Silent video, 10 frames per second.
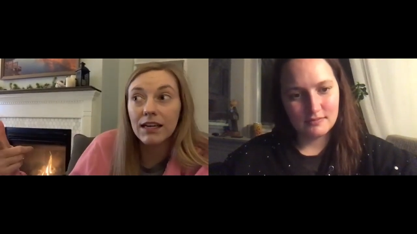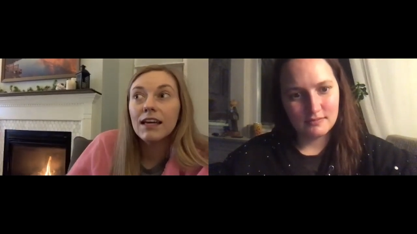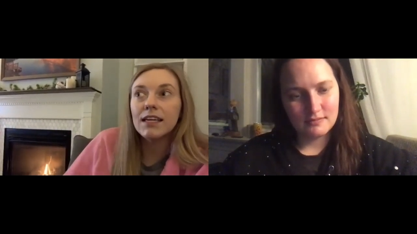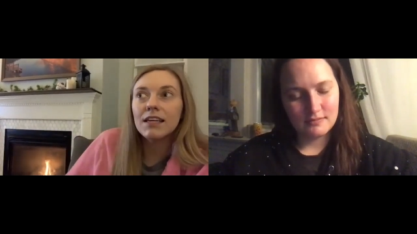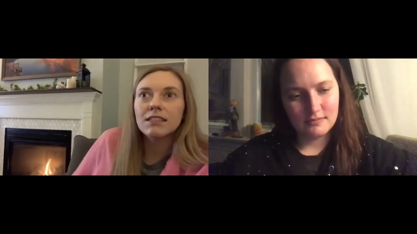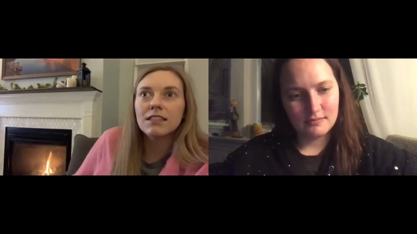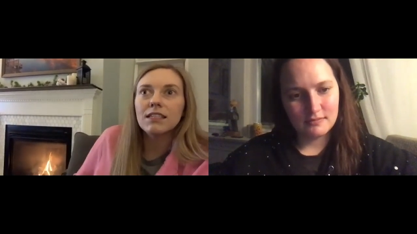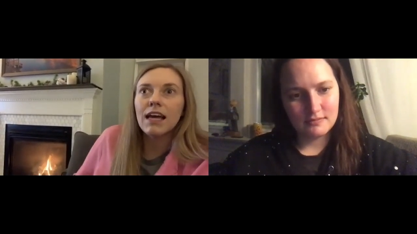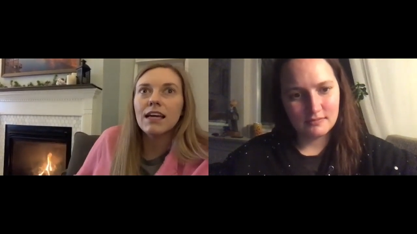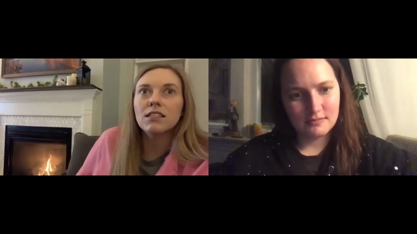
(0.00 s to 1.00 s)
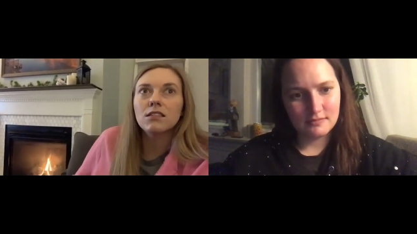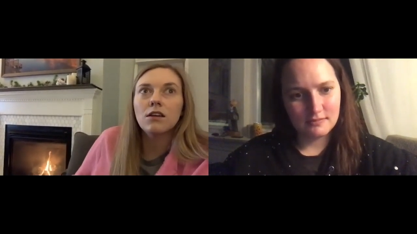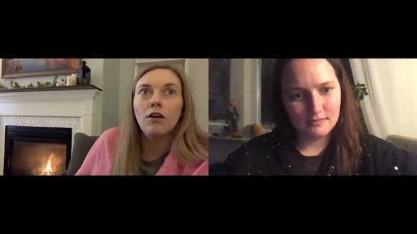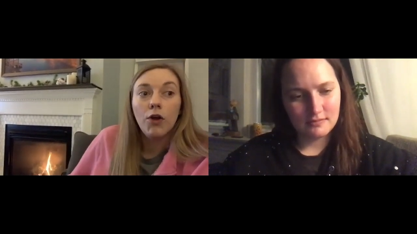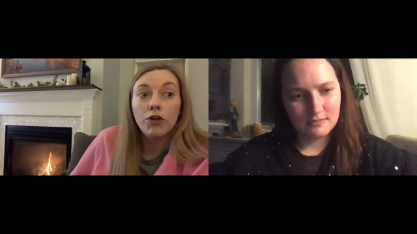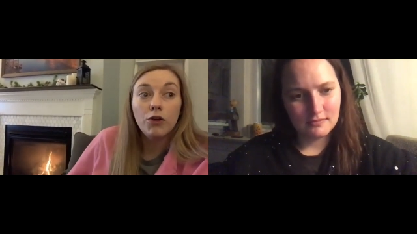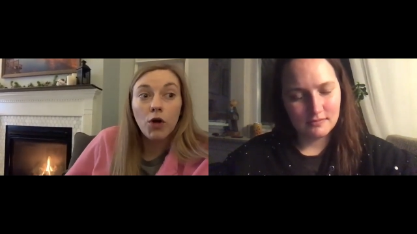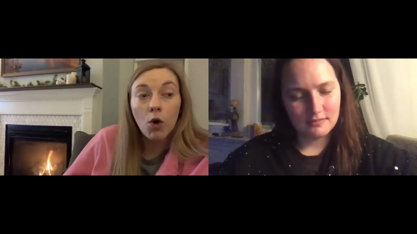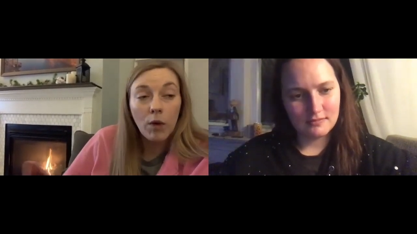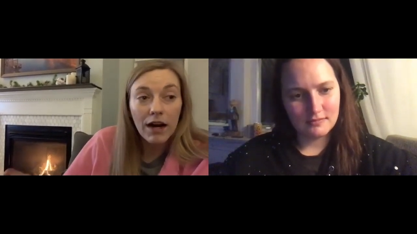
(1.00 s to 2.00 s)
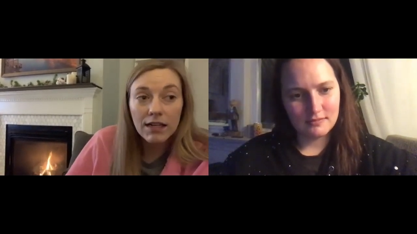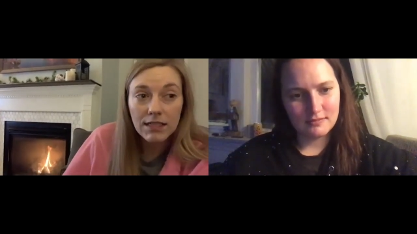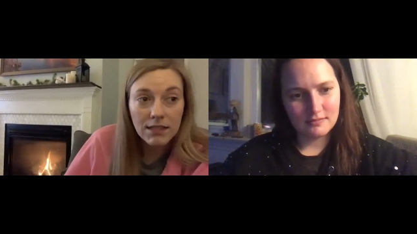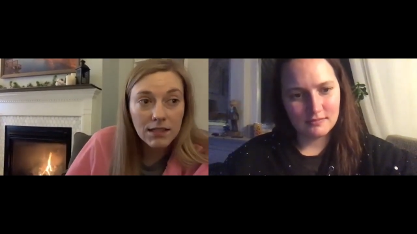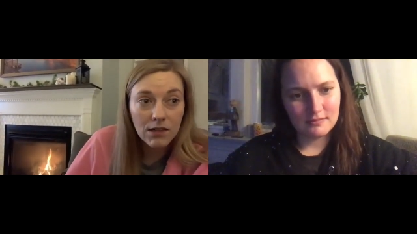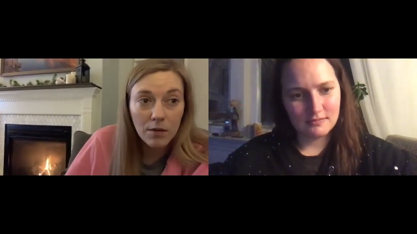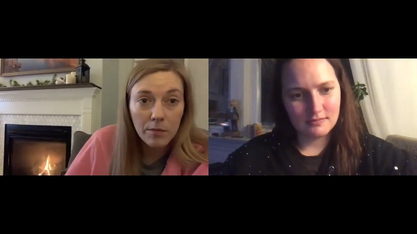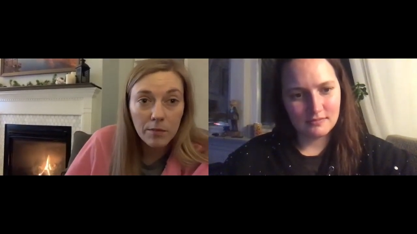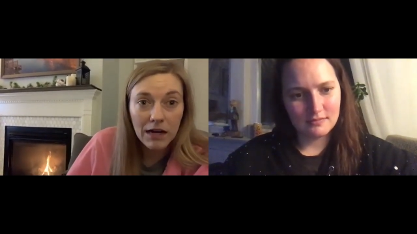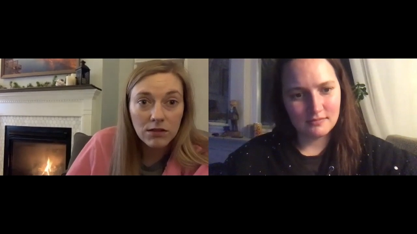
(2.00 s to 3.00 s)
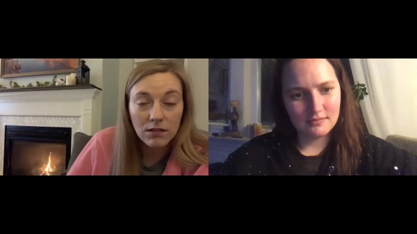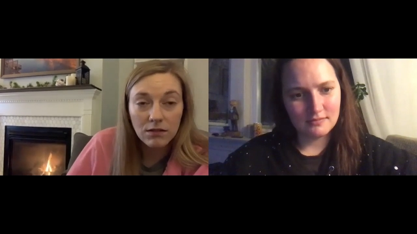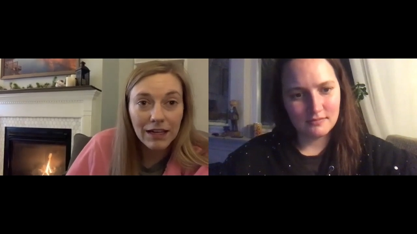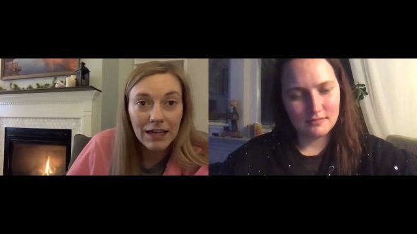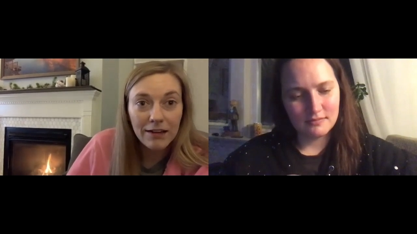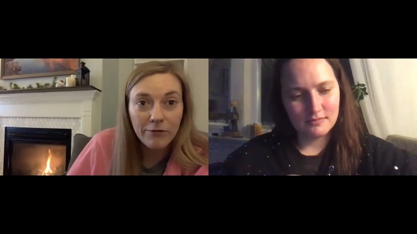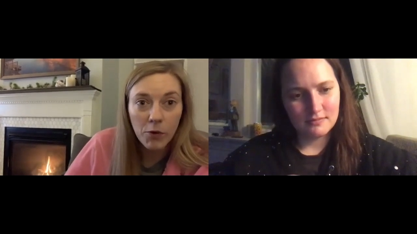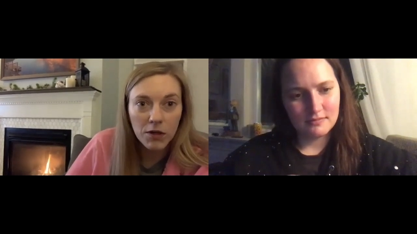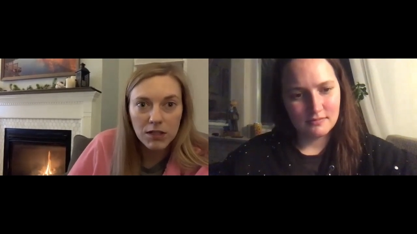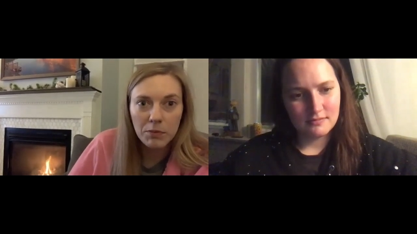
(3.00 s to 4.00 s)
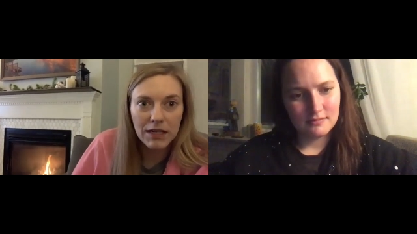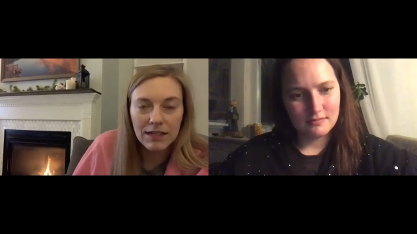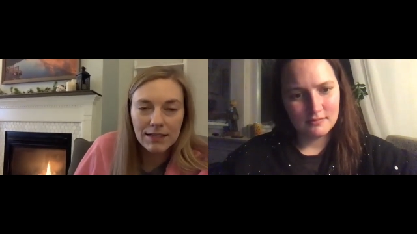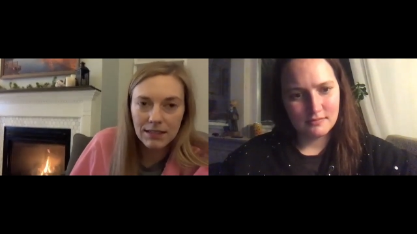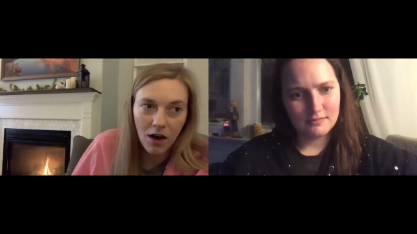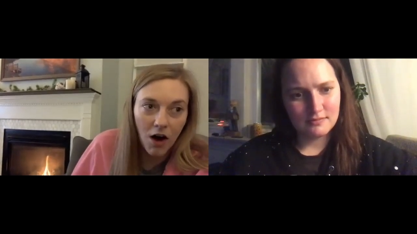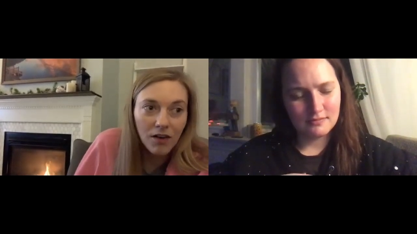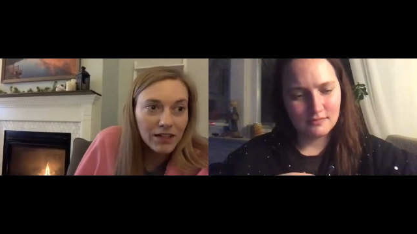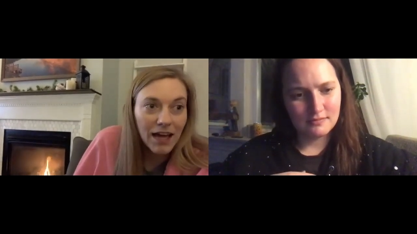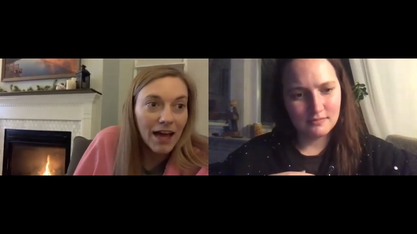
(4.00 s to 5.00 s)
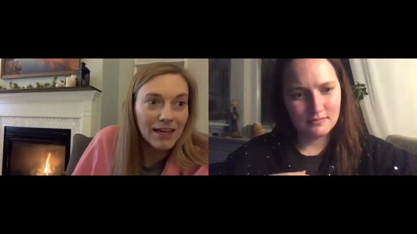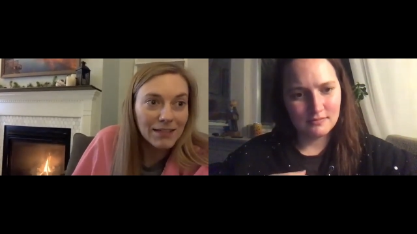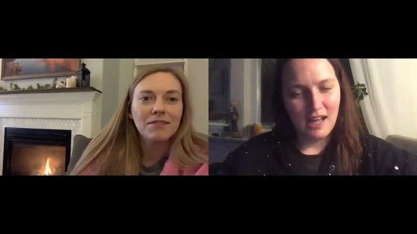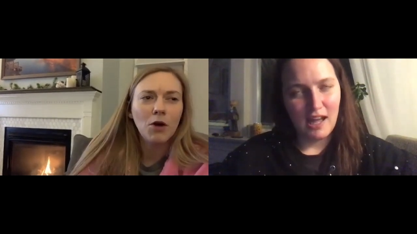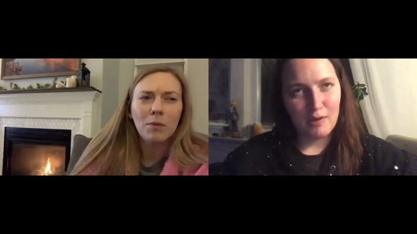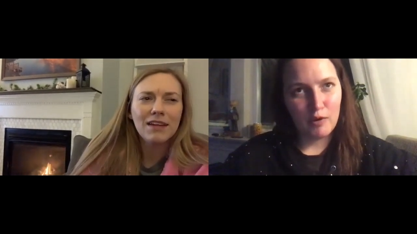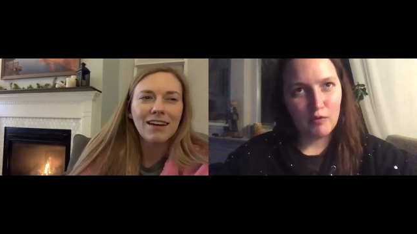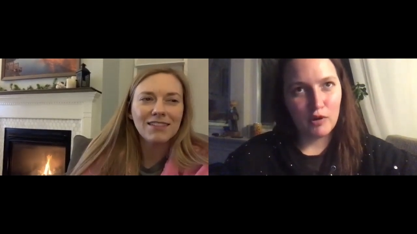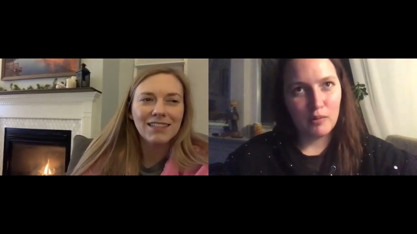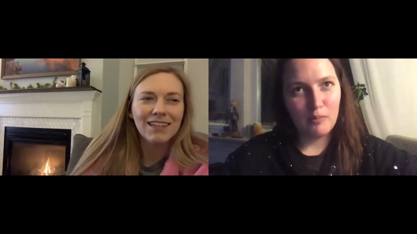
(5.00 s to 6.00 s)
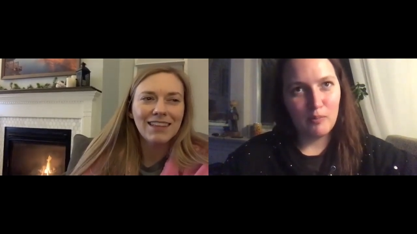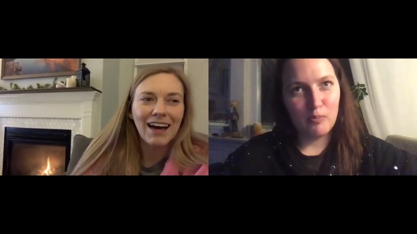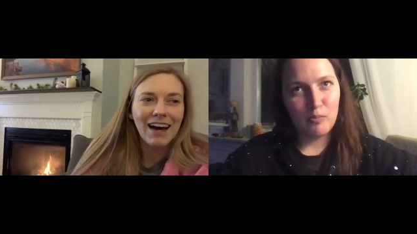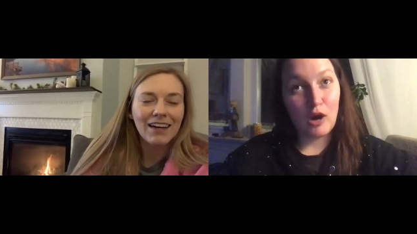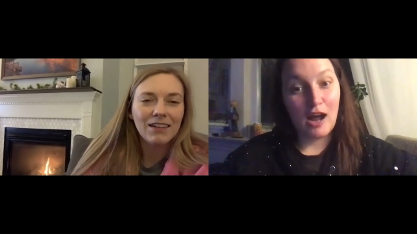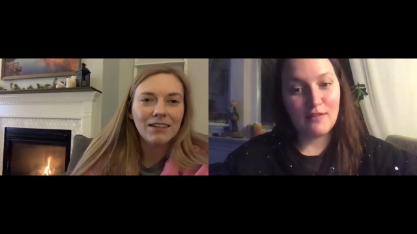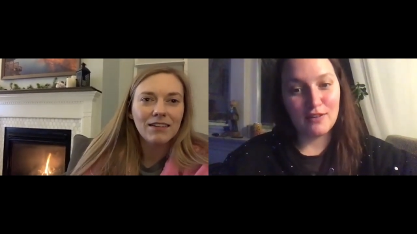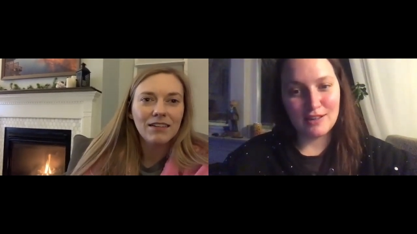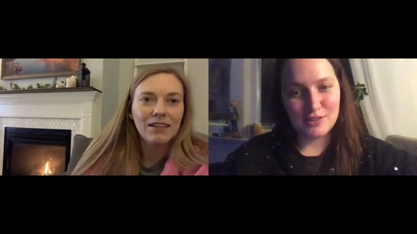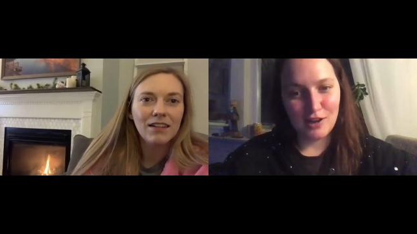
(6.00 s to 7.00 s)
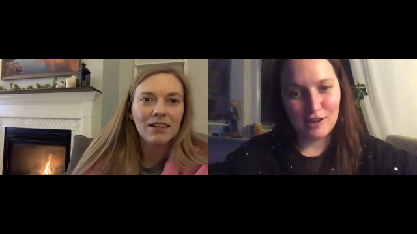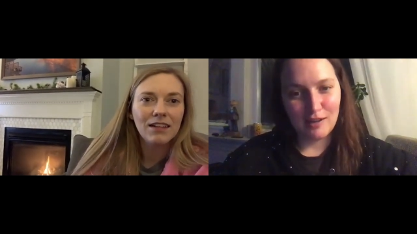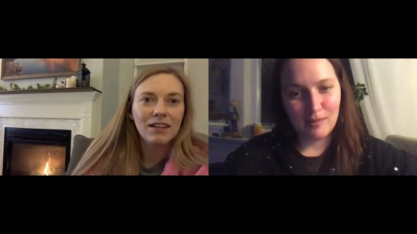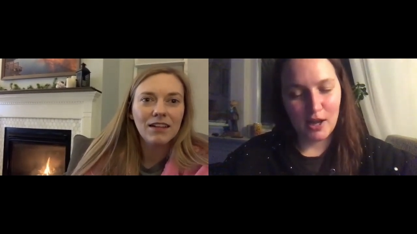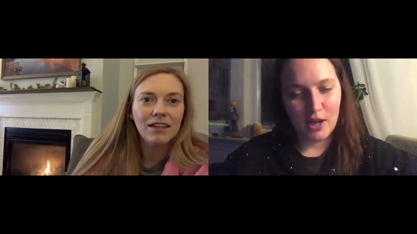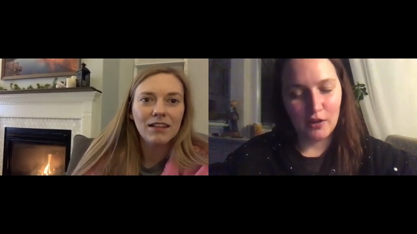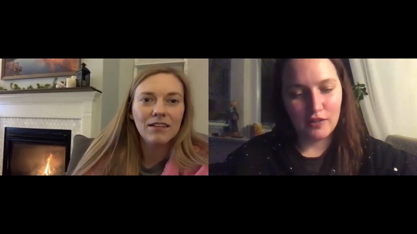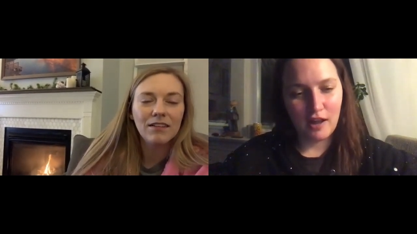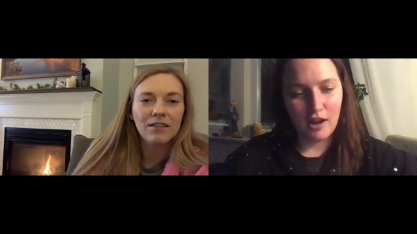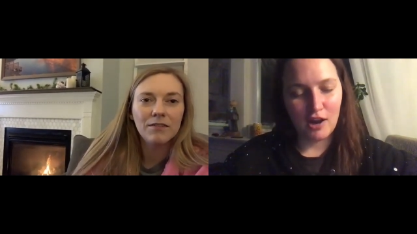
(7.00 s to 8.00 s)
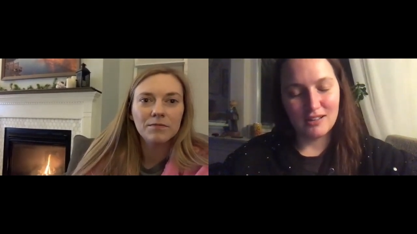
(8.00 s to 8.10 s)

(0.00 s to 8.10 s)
Speaker 1: he gets a taste of, you know, where he's either about to live or spend his holidays. Nobody we else
Speaker 2: did that. Privately talking about healthcare,